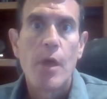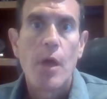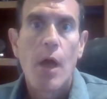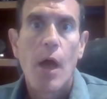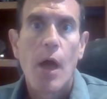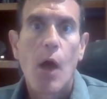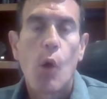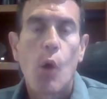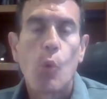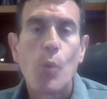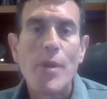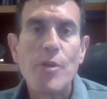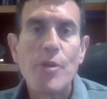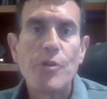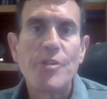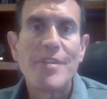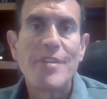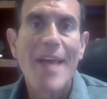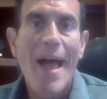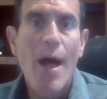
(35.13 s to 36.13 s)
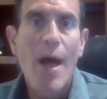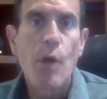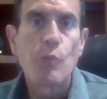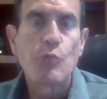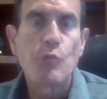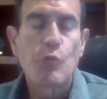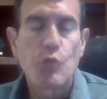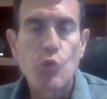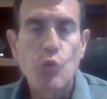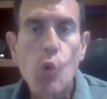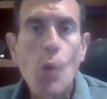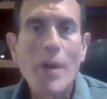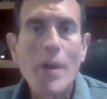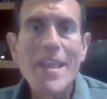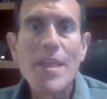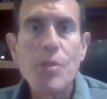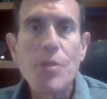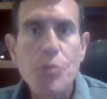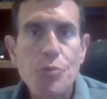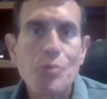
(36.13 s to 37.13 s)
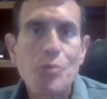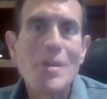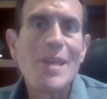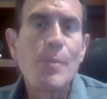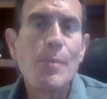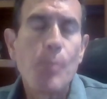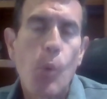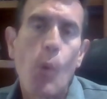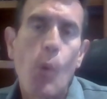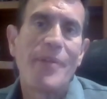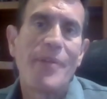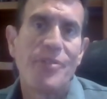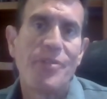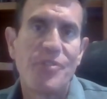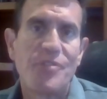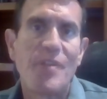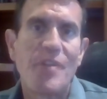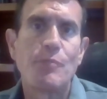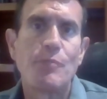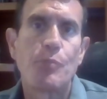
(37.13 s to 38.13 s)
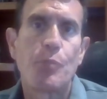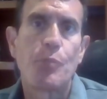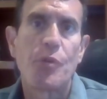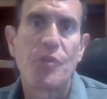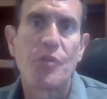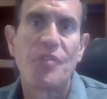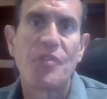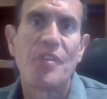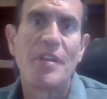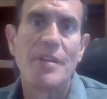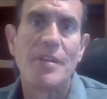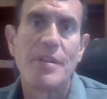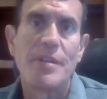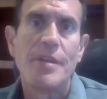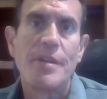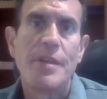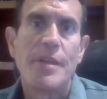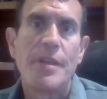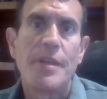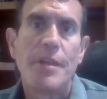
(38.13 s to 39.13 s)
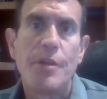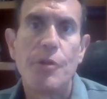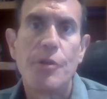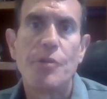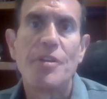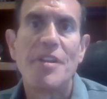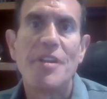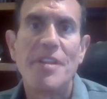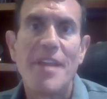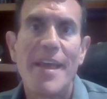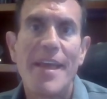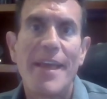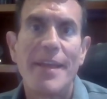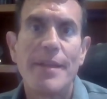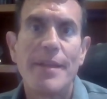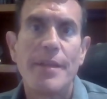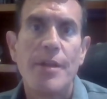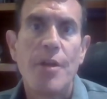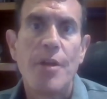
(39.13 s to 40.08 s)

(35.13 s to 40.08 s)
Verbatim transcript: Uh, we are down 23.7% year to date.